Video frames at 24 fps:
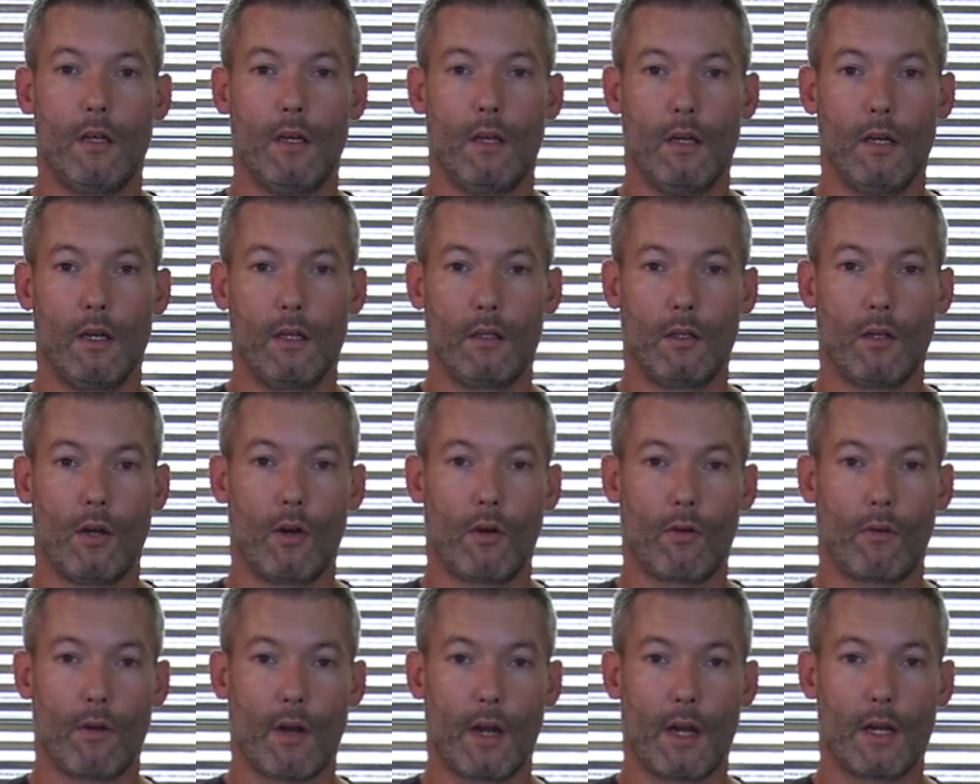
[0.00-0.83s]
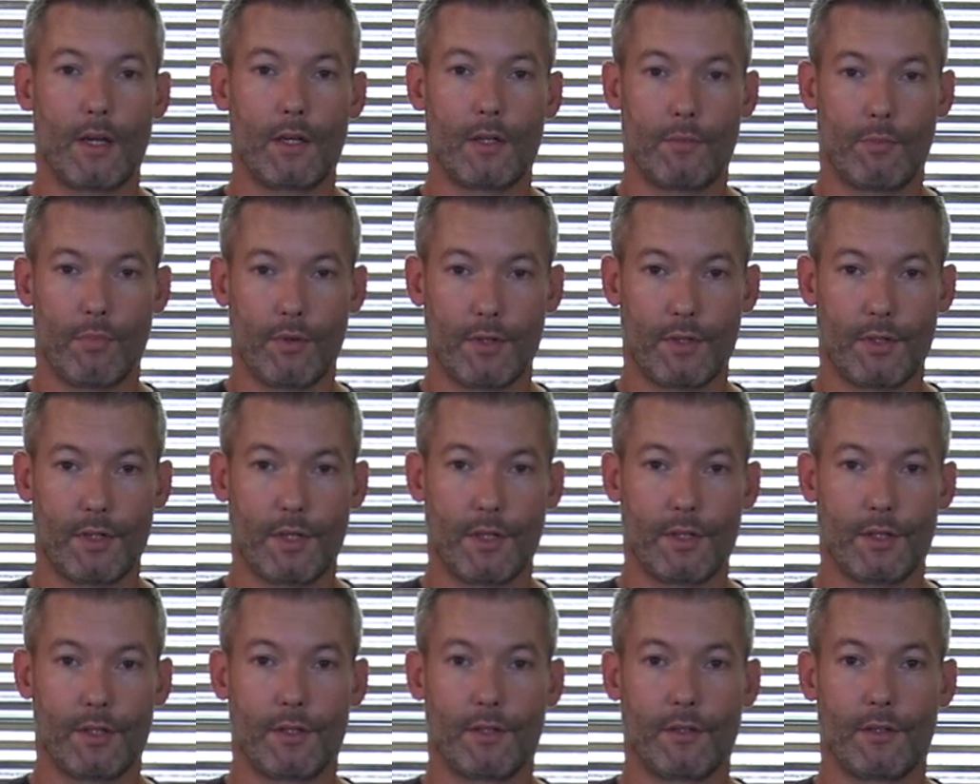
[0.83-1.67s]
long range
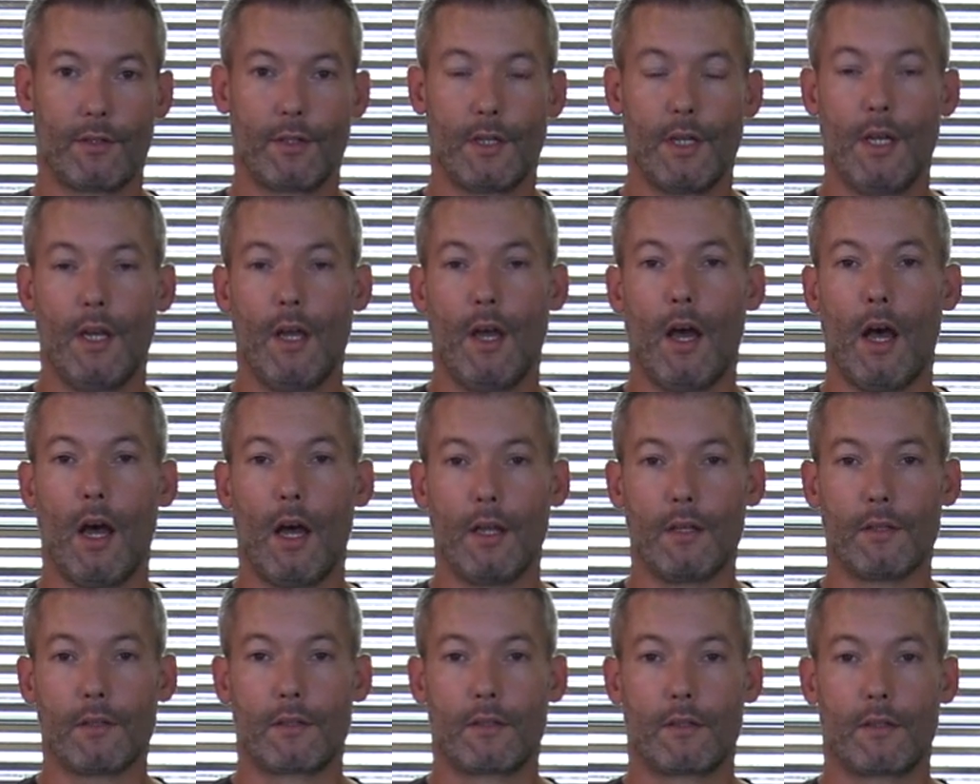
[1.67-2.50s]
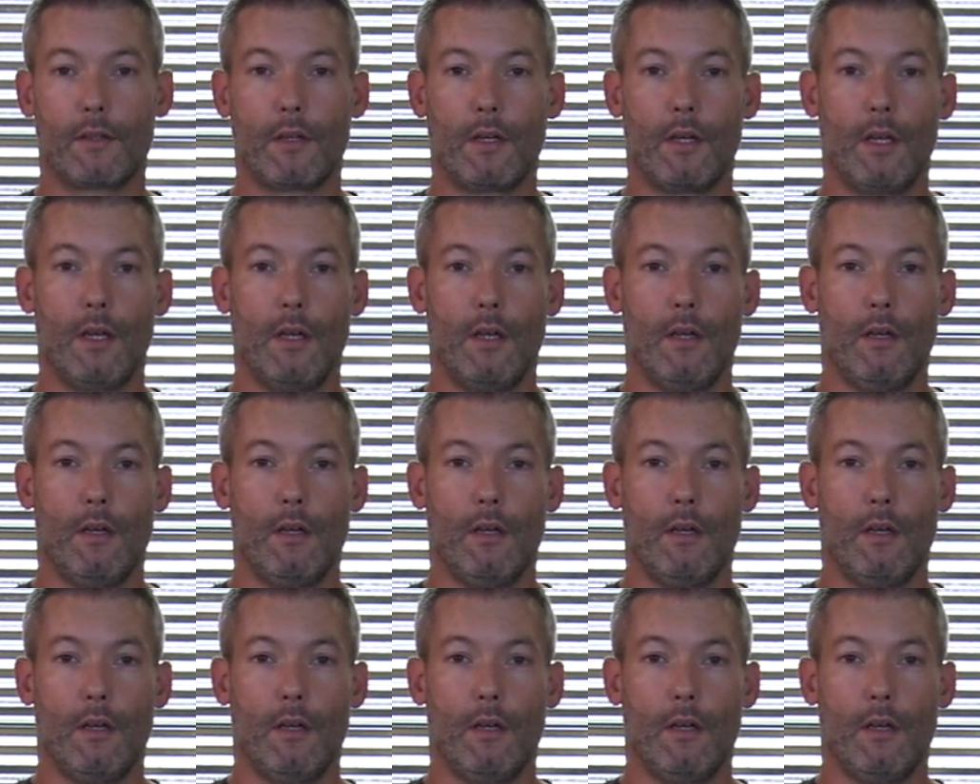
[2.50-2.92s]
precision hunts,